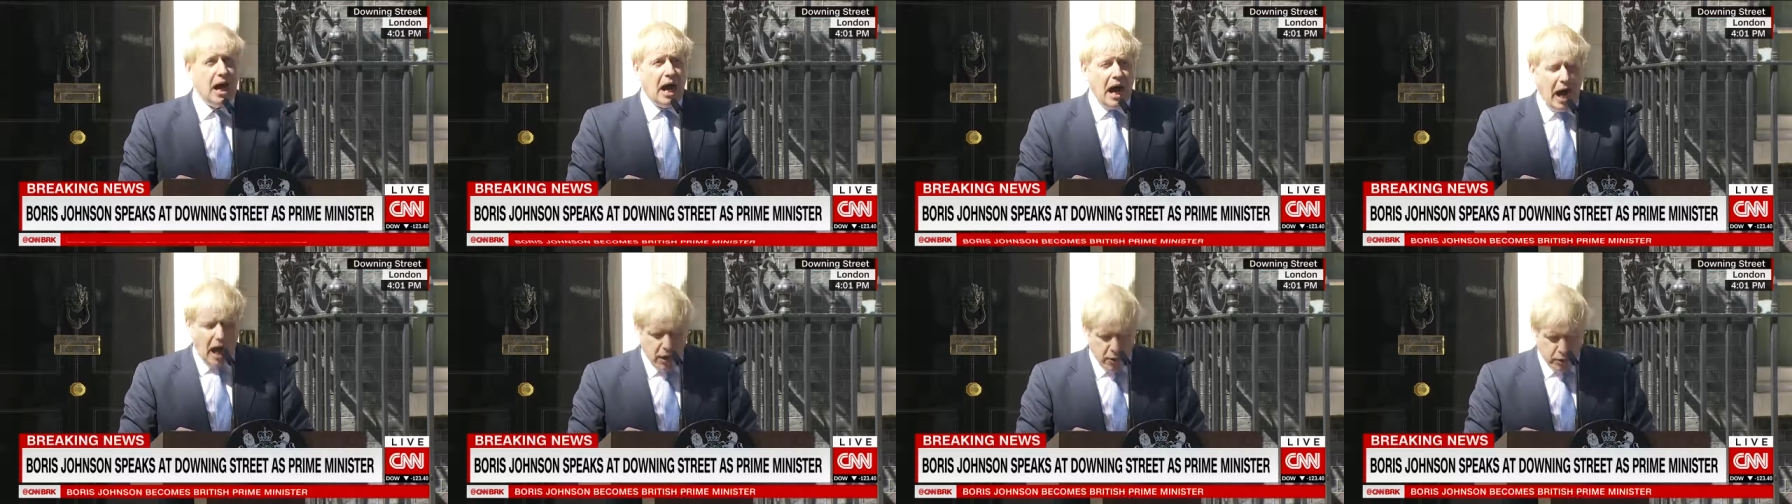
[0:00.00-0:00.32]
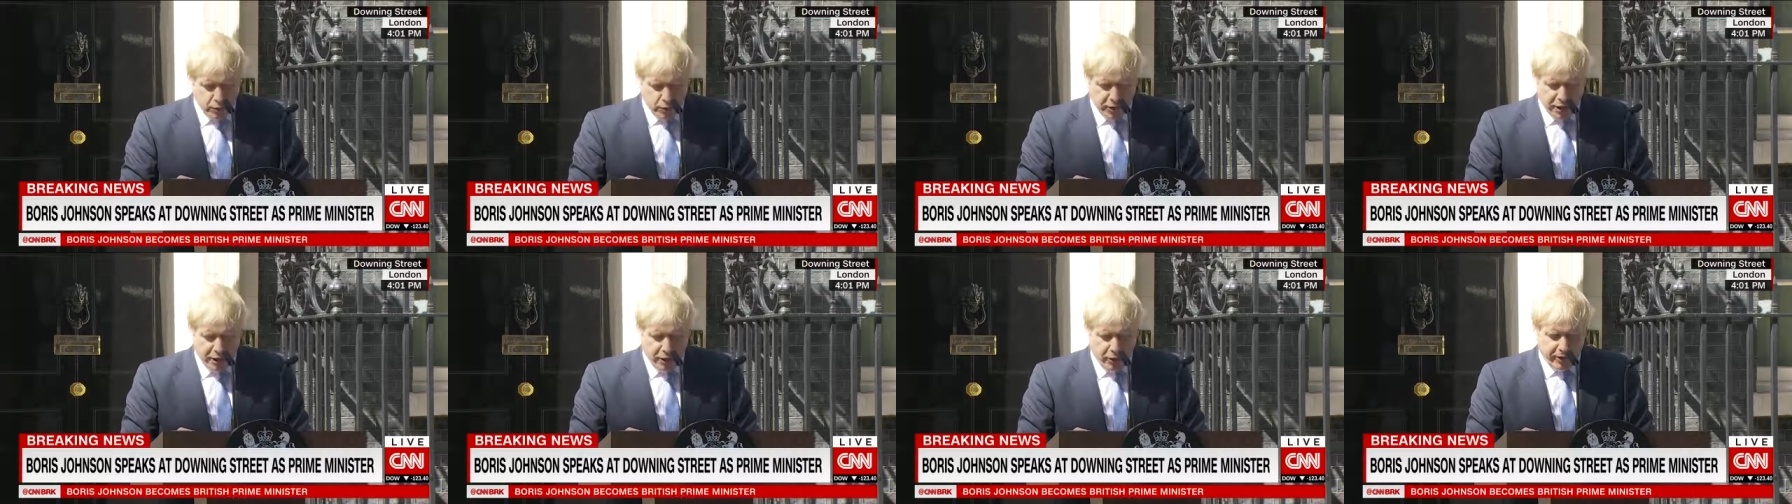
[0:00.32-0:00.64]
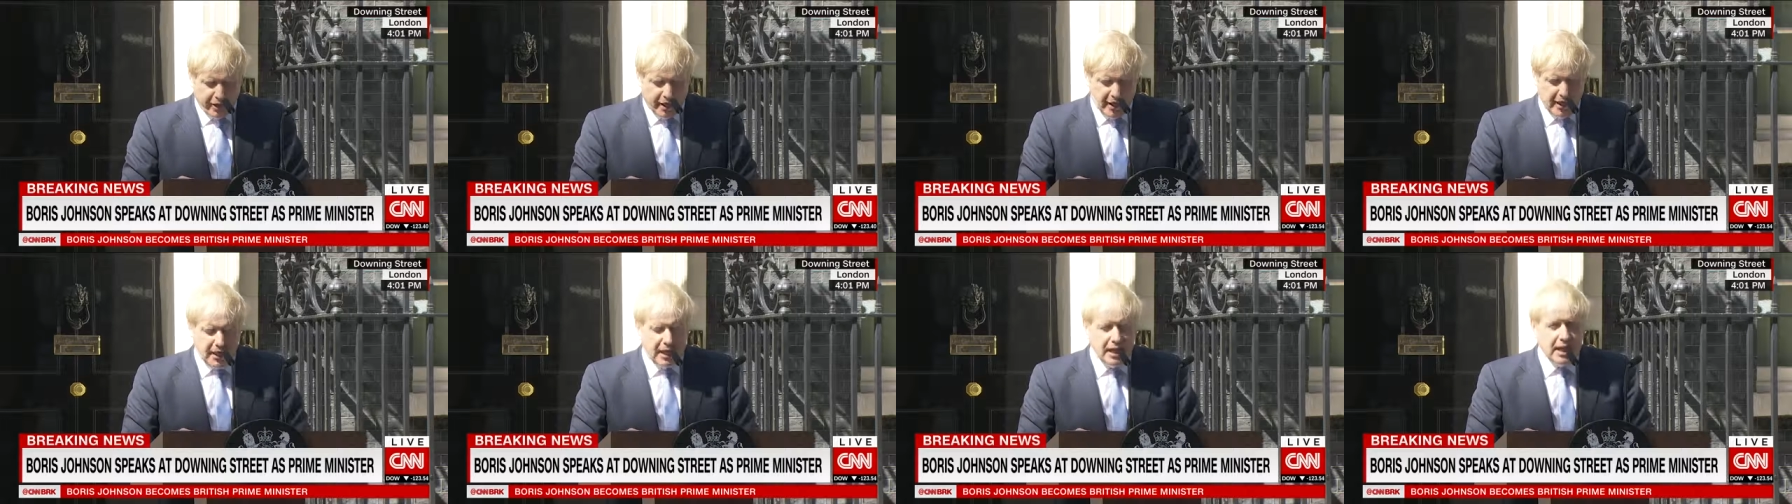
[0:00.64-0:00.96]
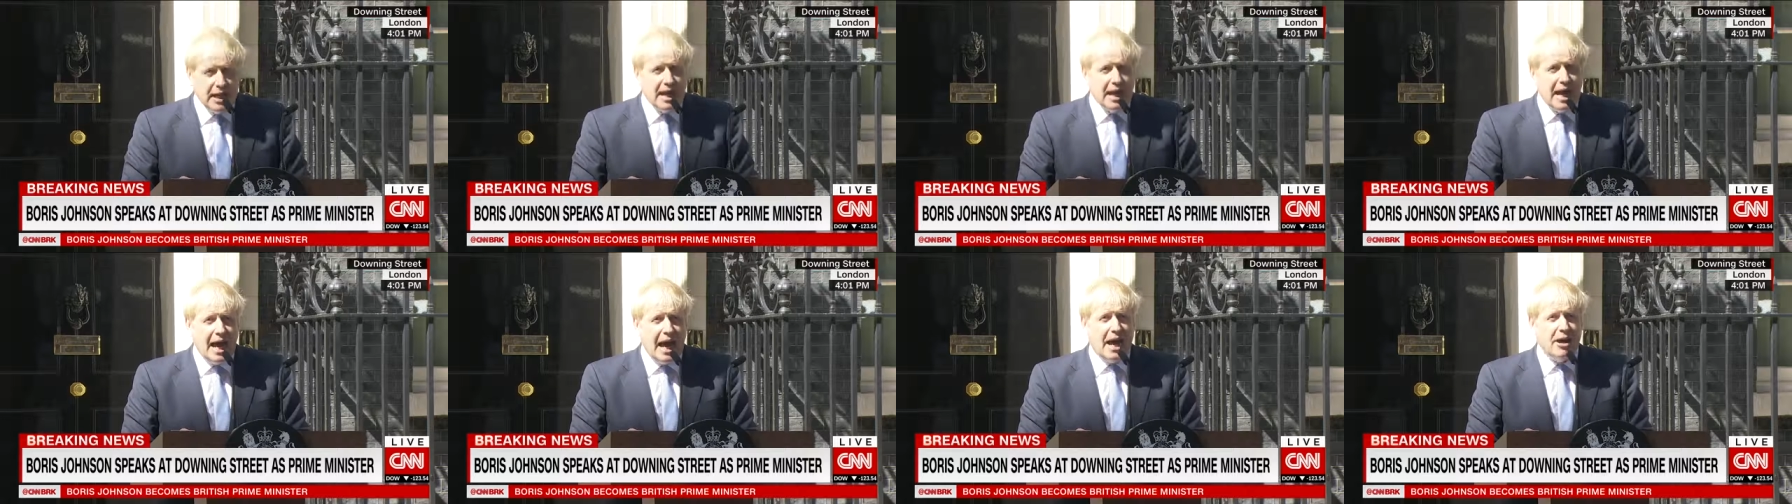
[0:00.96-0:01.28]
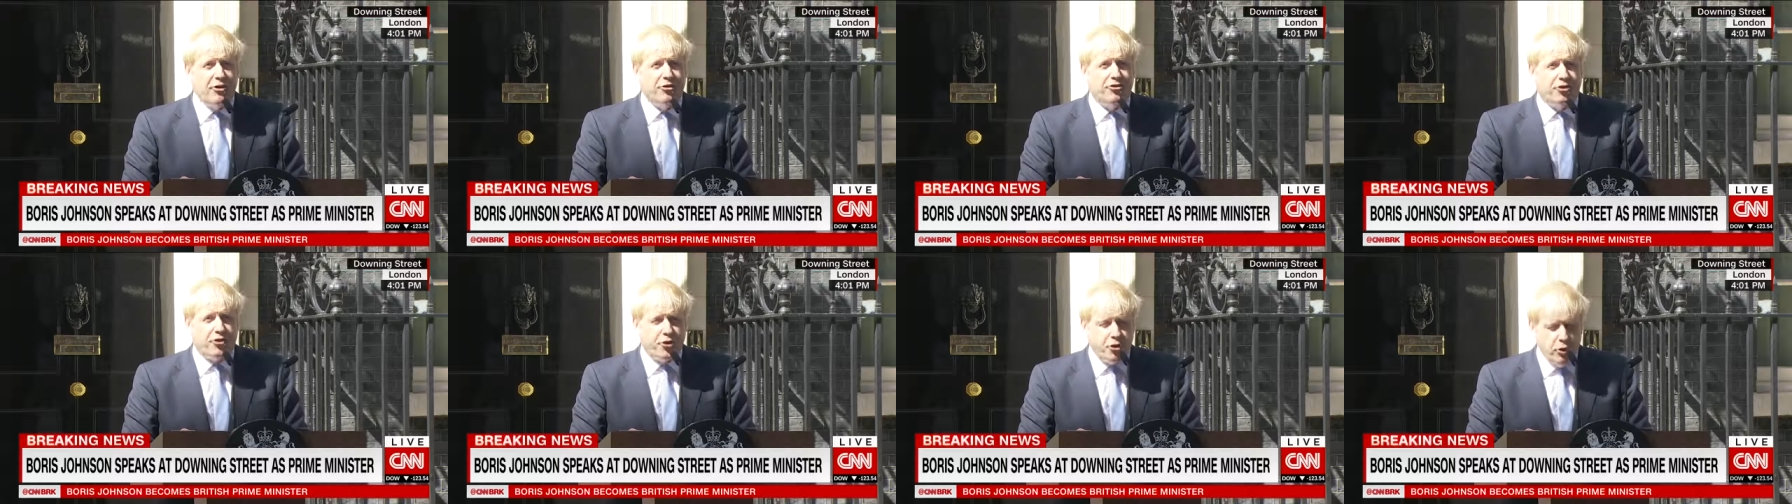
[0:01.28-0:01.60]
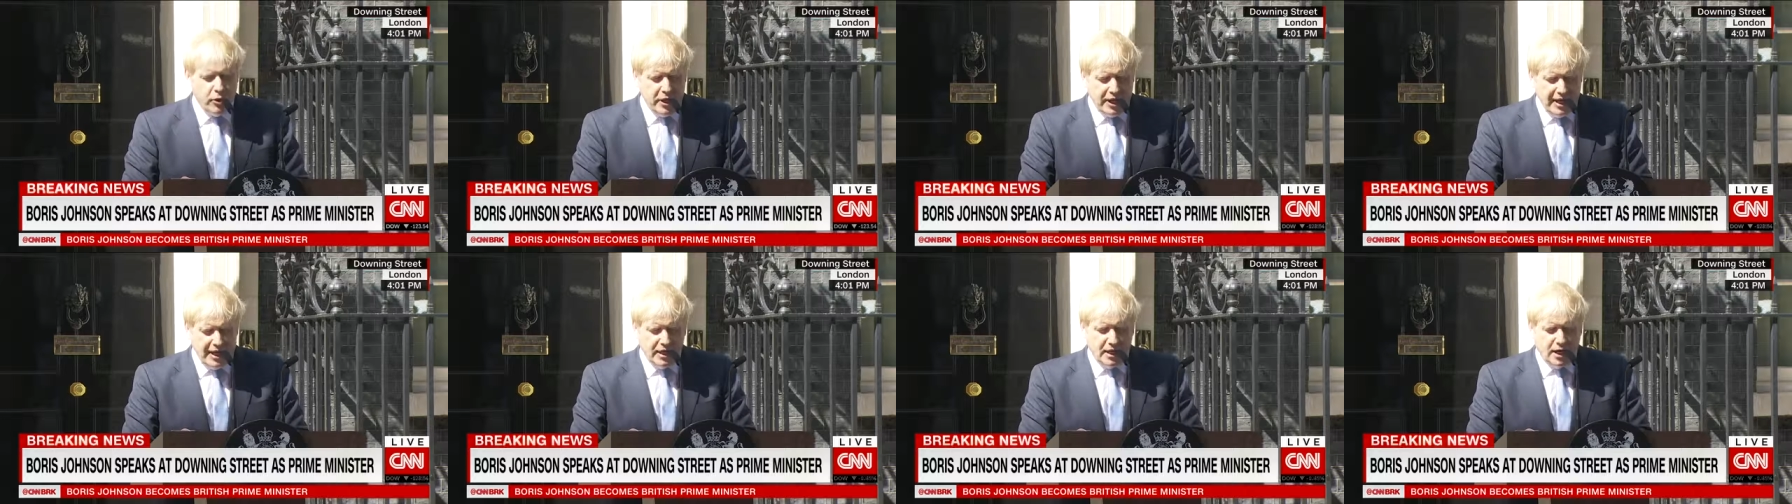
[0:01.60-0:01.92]
outward-looking and
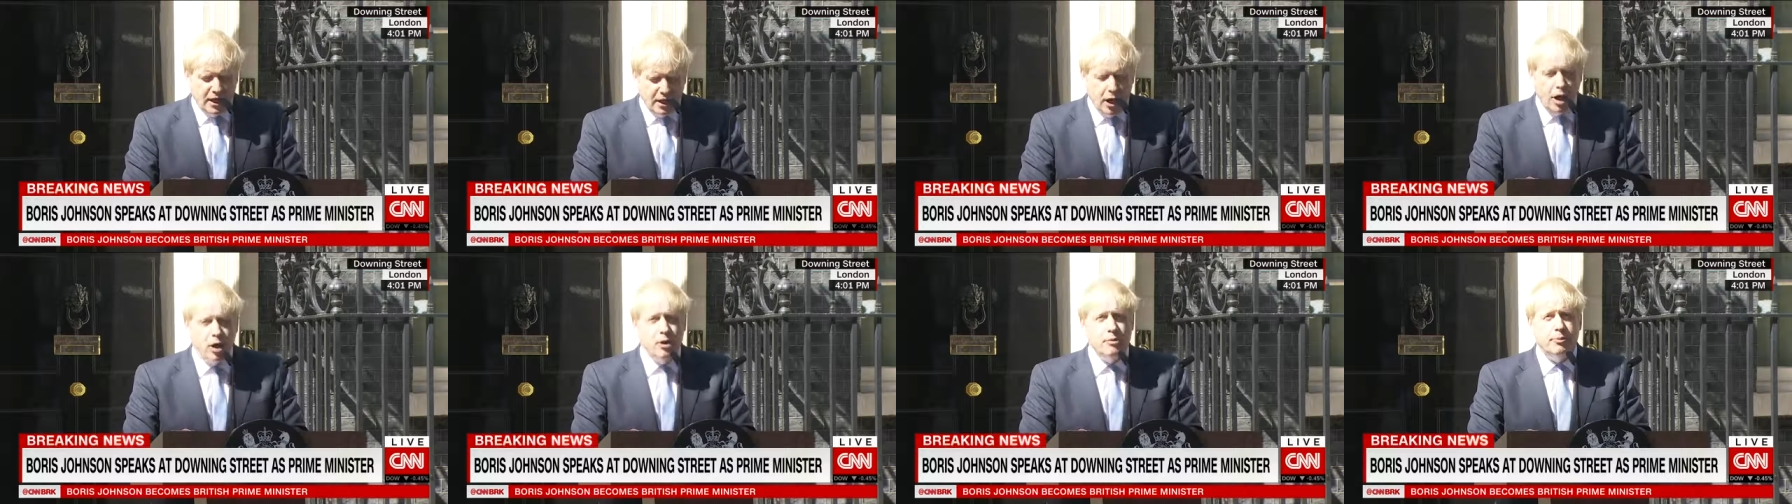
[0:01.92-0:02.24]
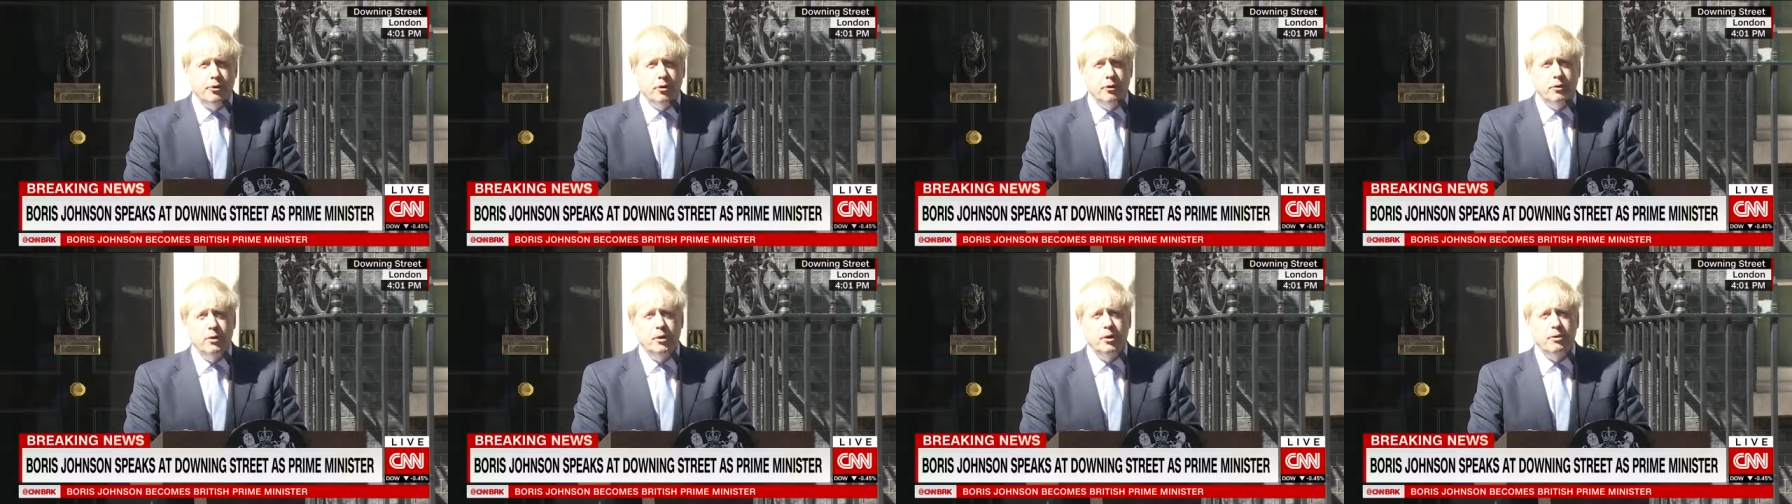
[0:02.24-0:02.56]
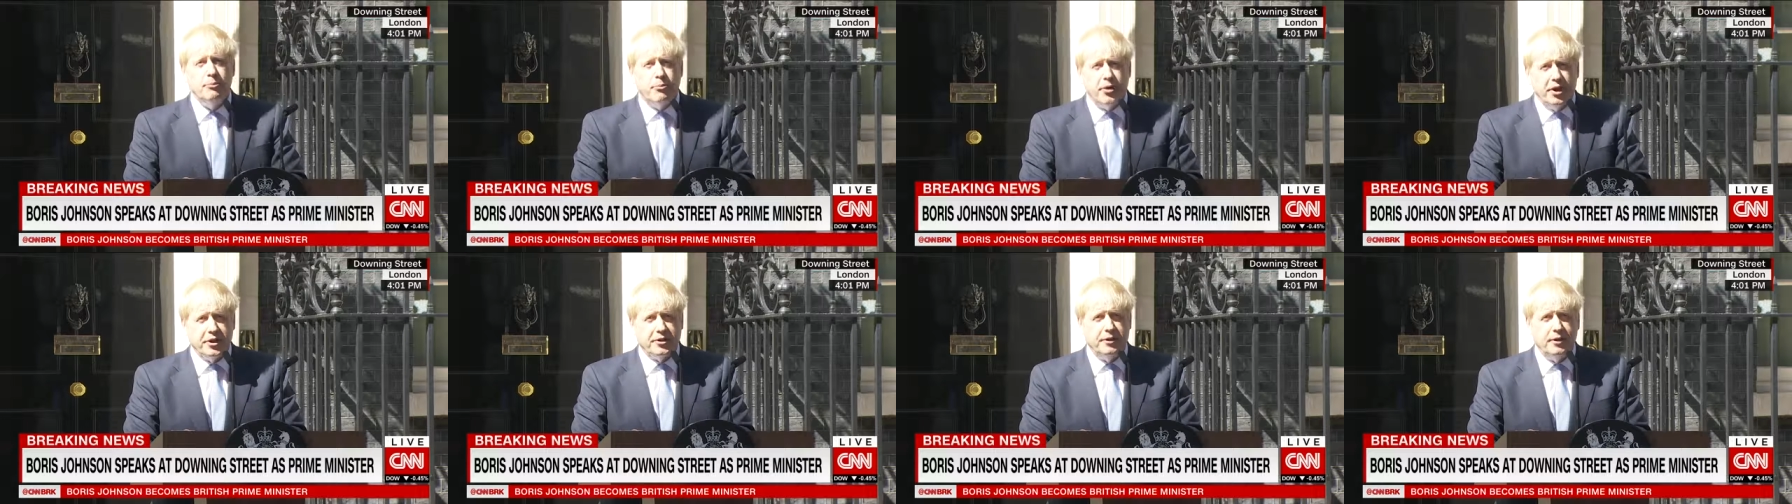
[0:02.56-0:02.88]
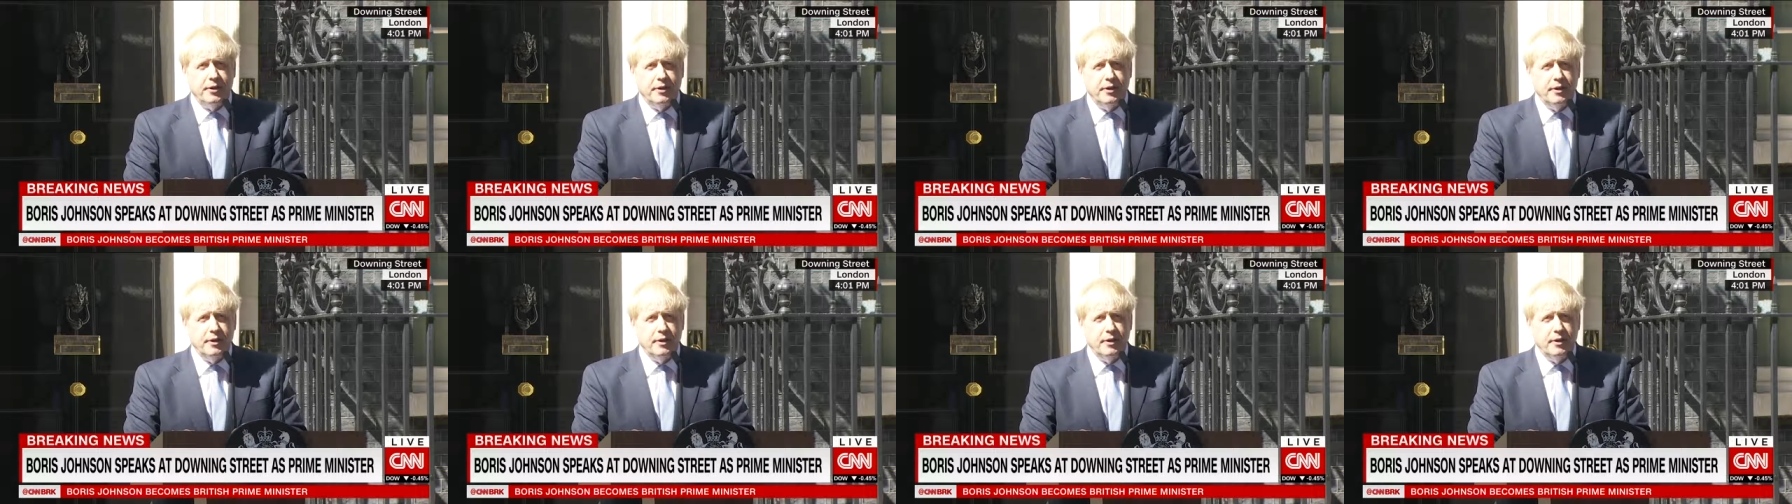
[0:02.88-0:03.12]
truly global Britain